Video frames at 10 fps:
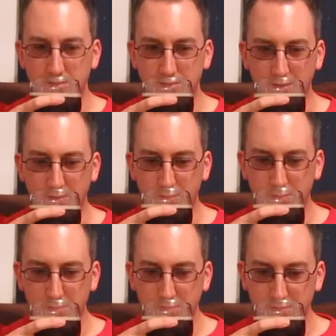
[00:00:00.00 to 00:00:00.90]
So,
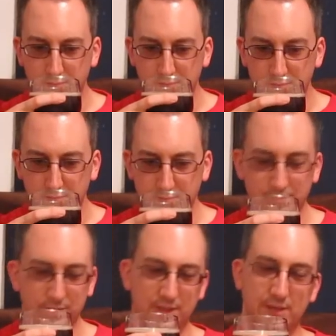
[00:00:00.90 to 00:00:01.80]

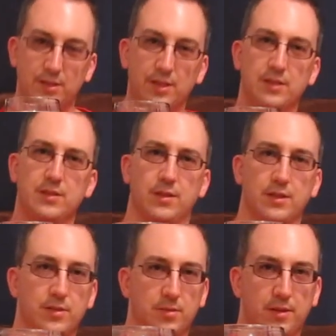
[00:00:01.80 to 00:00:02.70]
let's get into
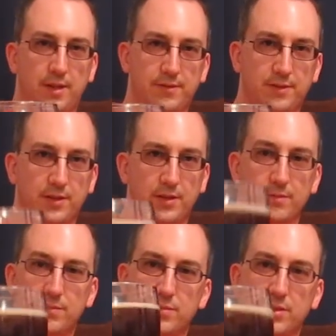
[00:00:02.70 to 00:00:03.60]
this one after
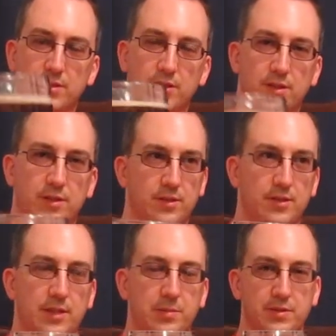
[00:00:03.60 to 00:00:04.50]

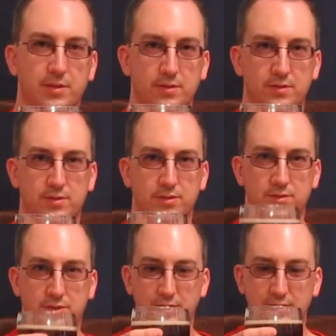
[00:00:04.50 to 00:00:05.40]
600-some episodes.
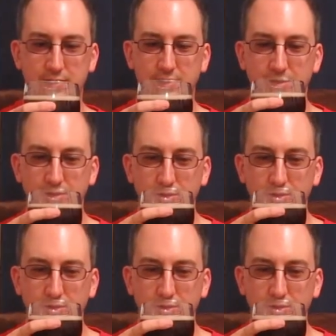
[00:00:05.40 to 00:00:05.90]
Cheers.